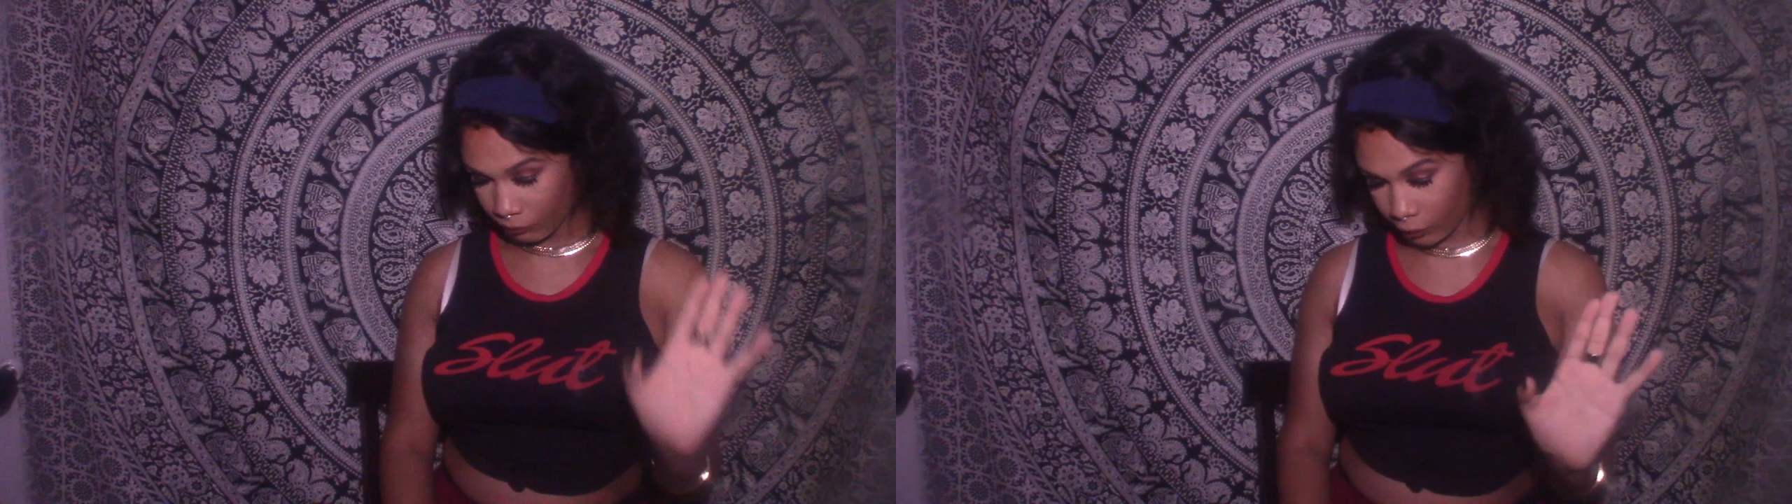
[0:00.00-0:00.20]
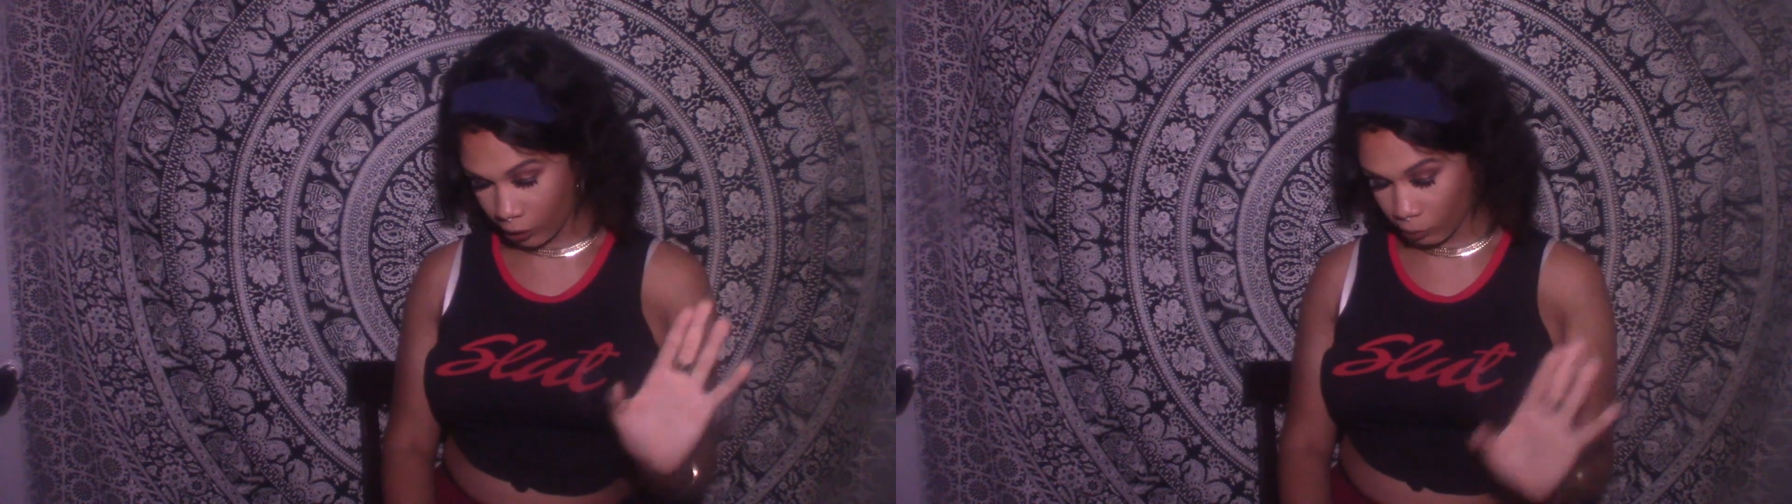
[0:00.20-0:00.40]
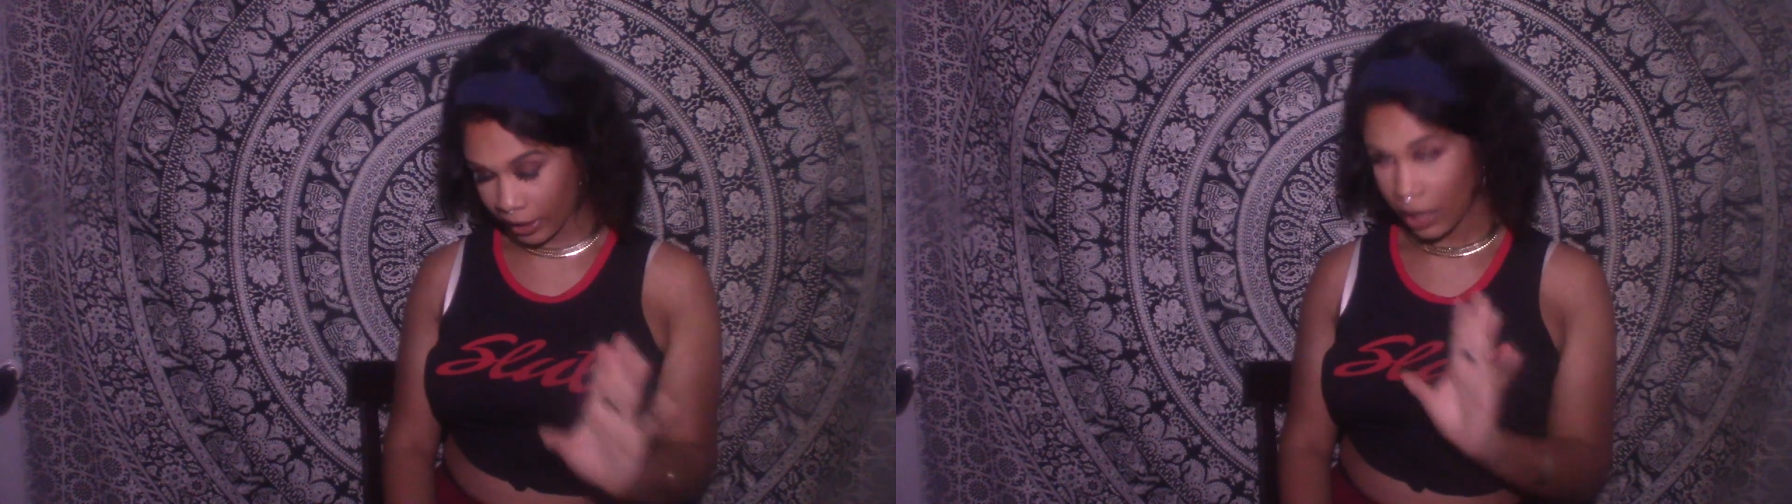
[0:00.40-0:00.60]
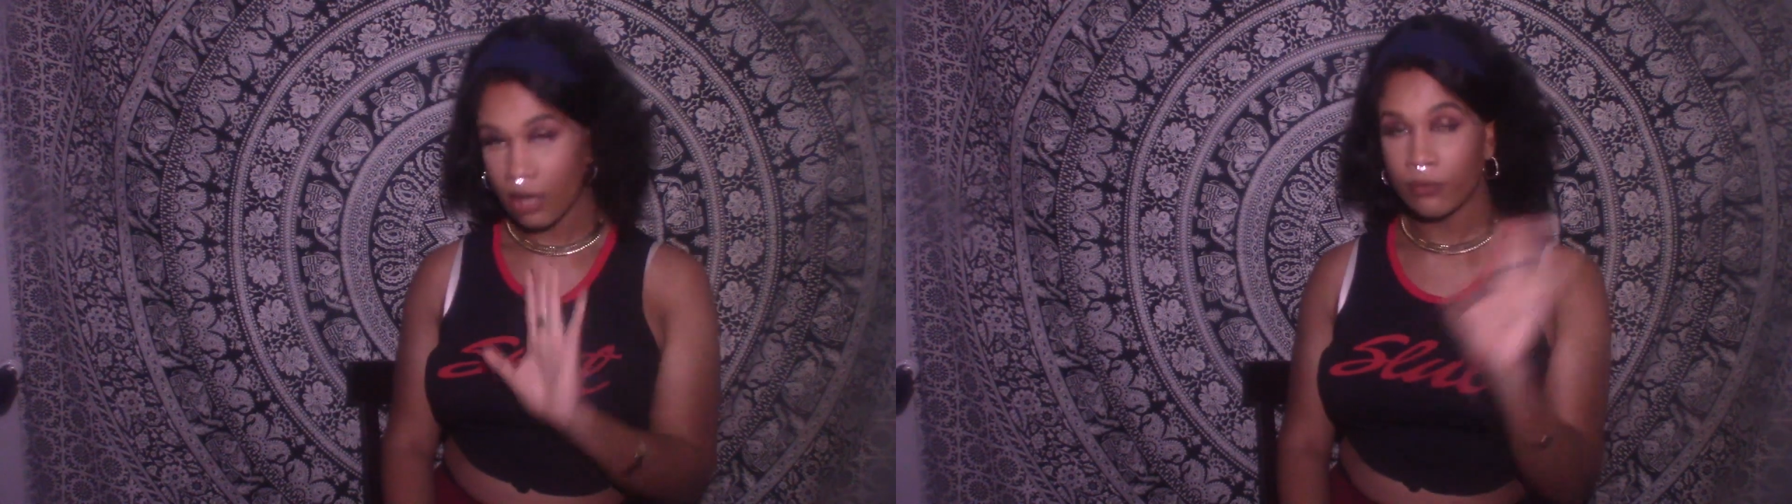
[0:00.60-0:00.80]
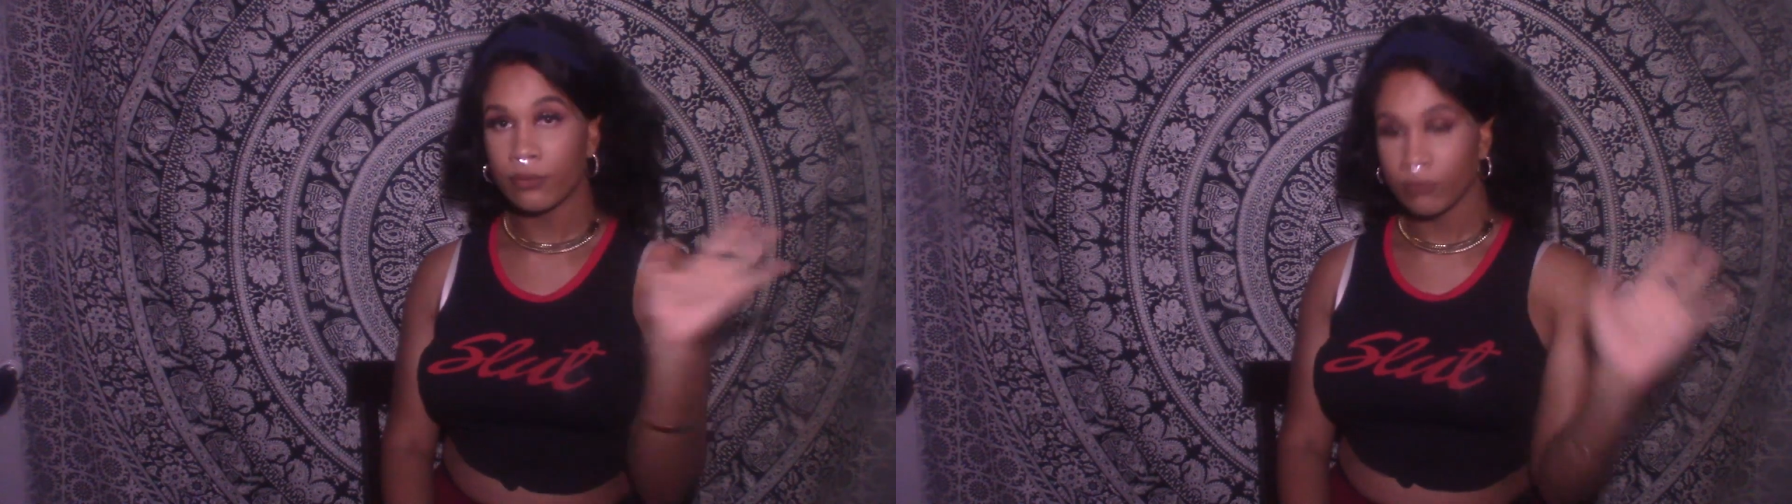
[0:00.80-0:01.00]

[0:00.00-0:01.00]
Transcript: you know, we have